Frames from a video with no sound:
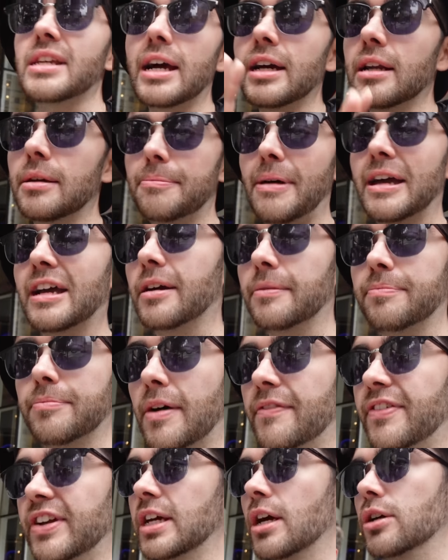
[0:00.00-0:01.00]
I'm going to make a,
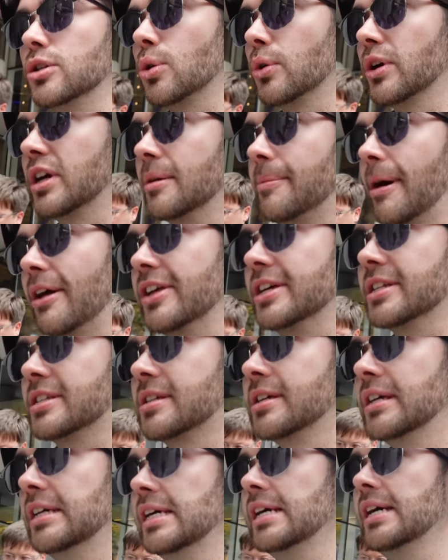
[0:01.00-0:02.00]
a video talking about this,
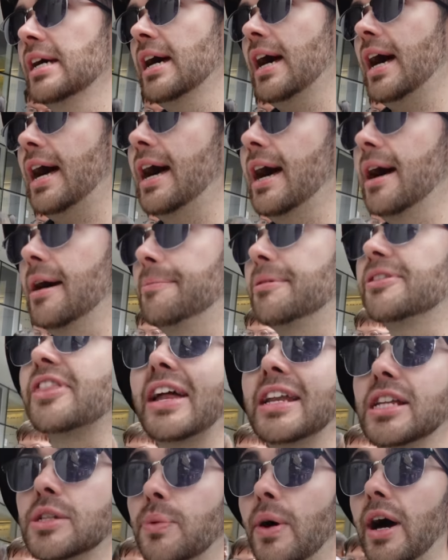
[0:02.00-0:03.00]
uh, but
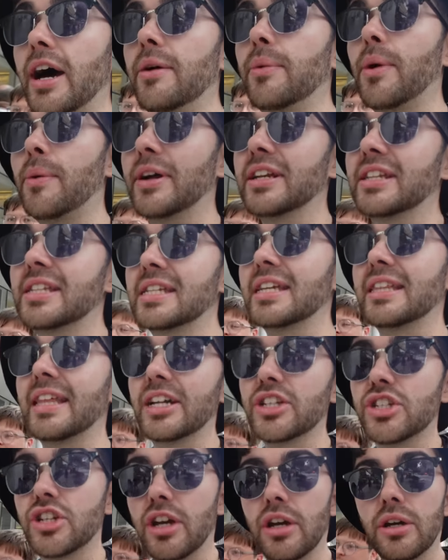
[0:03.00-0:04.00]
that is why we went to see
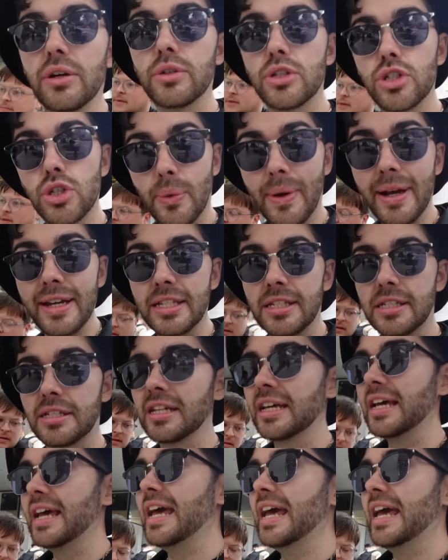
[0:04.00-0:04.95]
that show twice